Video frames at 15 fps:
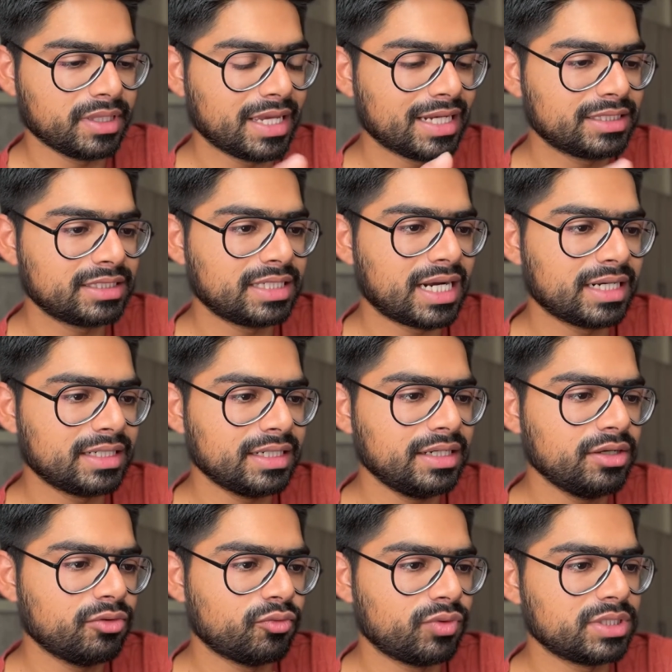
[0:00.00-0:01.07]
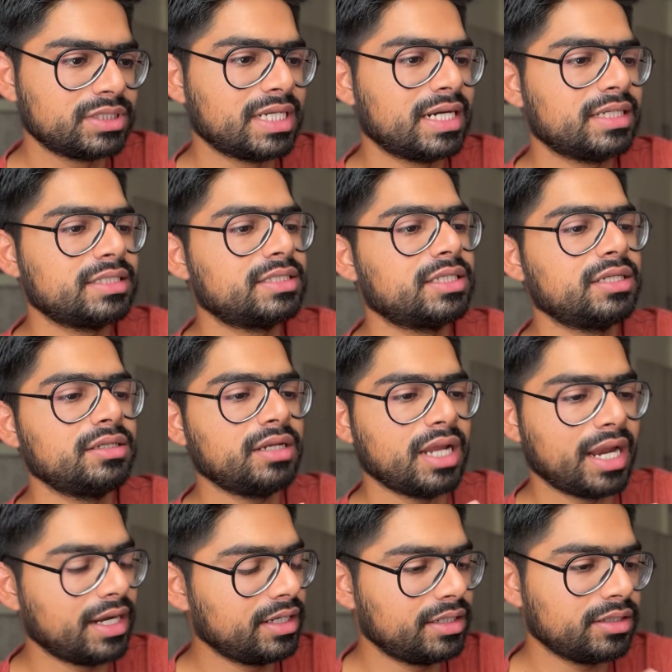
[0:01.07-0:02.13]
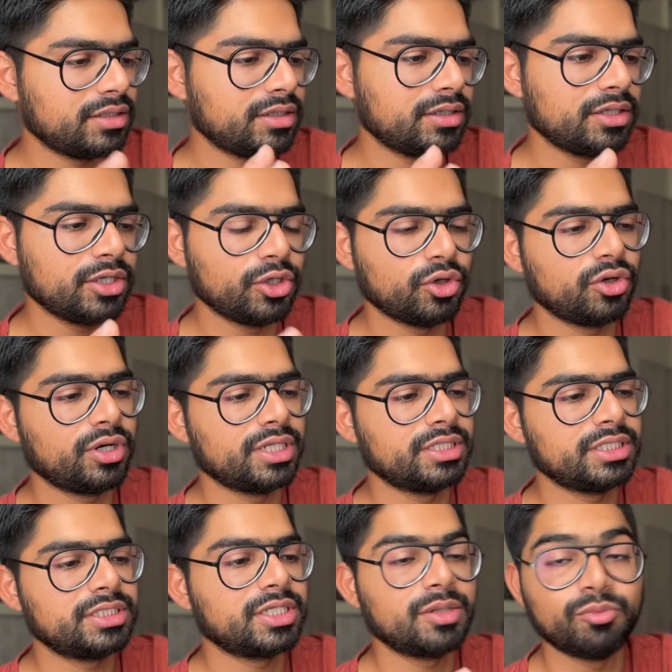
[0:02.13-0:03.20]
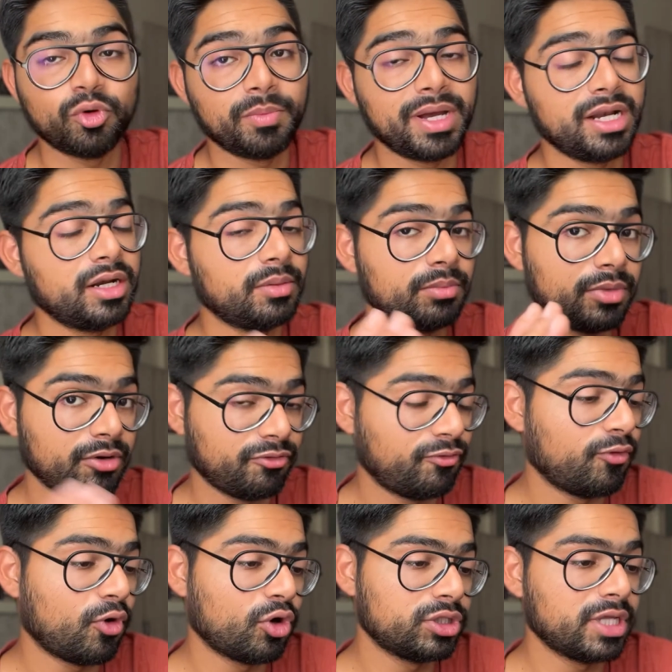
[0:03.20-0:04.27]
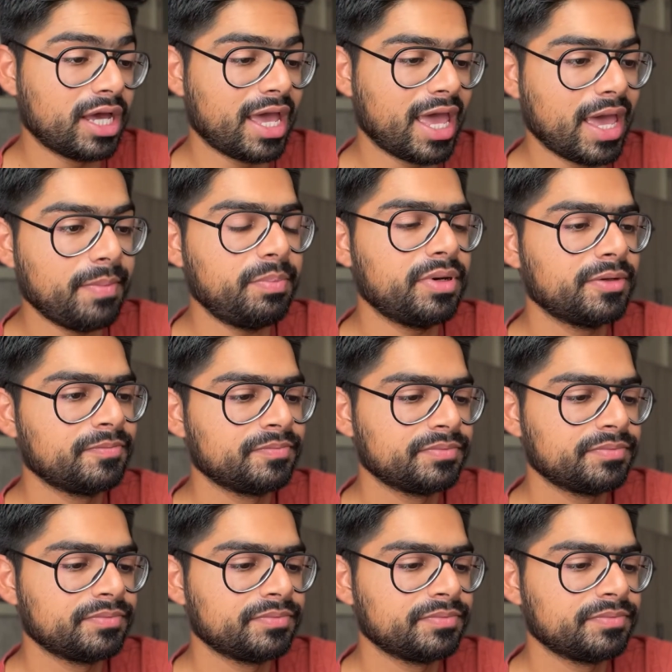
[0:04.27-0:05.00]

get started once that is done enter your registered mobile number for the app